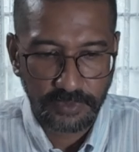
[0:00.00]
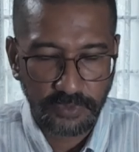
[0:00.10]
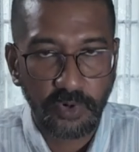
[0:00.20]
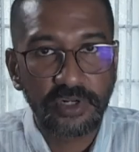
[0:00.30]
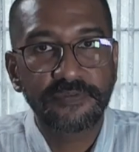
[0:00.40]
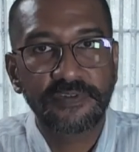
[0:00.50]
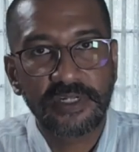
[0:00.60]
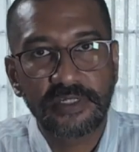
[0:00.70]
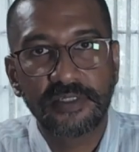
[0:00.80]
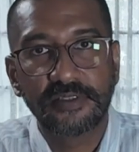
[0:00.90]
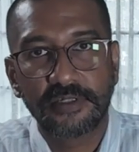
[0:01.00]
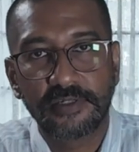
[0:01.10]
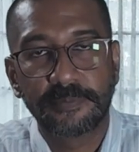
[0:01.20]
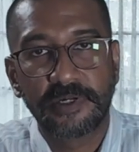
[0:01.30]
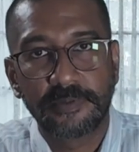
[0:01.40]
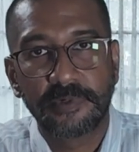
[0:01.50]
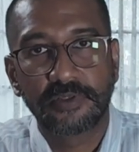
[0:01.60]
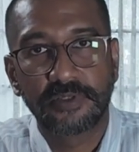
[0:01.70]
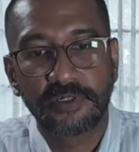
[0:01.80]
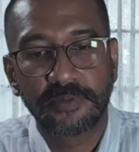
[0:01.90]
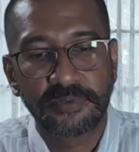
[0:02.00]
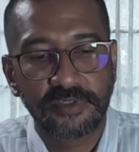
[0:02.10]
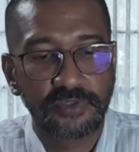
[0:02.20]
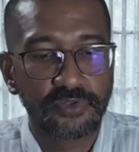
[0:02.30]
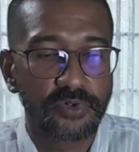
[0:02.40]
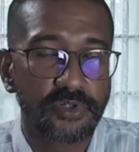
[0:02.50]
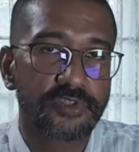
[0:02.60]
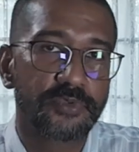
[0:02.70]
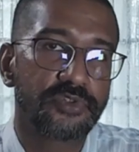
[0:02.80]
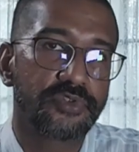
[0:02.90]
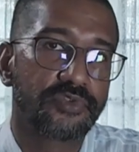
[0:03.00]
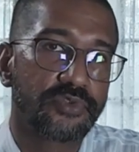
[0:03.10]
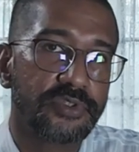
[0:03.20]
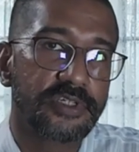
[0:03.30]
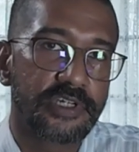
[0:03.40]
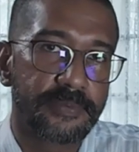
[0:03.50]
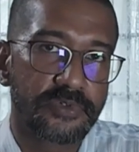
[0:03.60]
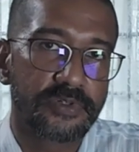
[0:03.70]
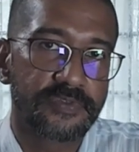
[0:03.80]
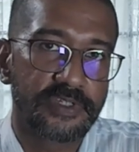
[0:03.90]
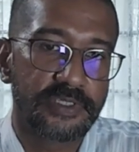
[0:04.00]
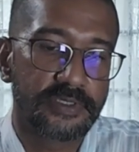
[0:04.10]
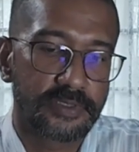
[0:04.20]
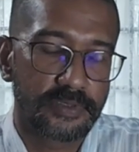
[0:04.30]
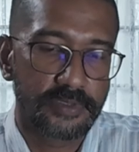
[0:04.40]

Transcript: qualify leads at about 30%, you also want to grow the number of leads.